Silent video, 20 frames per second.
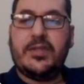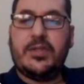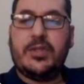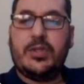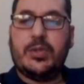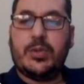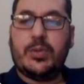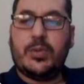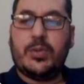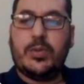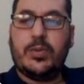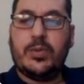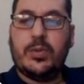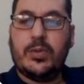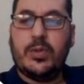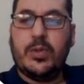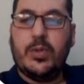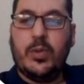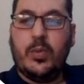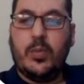do
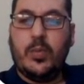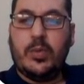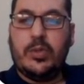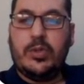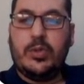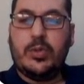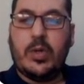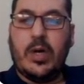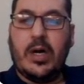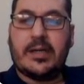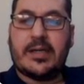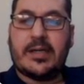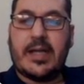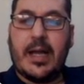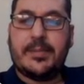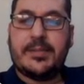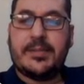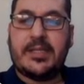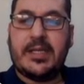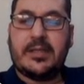when you are
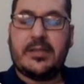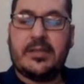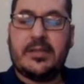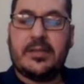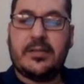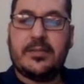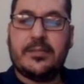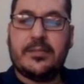upset?